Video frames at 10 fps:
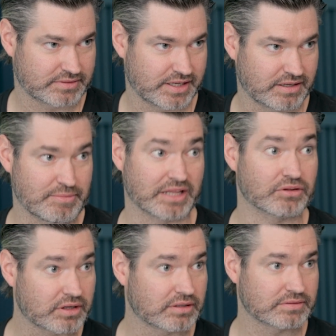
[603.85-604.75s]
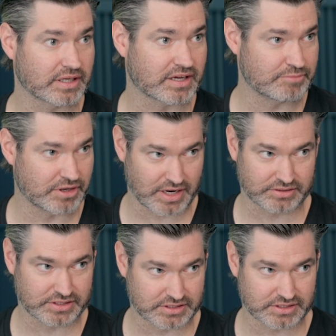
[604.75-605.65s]
Right? I may look like I've been around
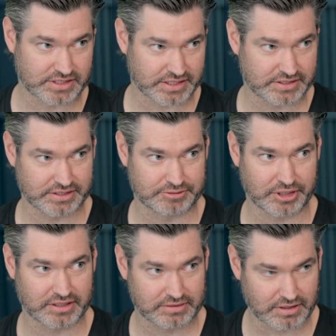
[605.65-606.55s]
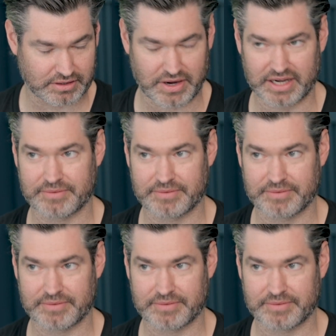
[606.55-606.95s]
since the 60s, but not quite.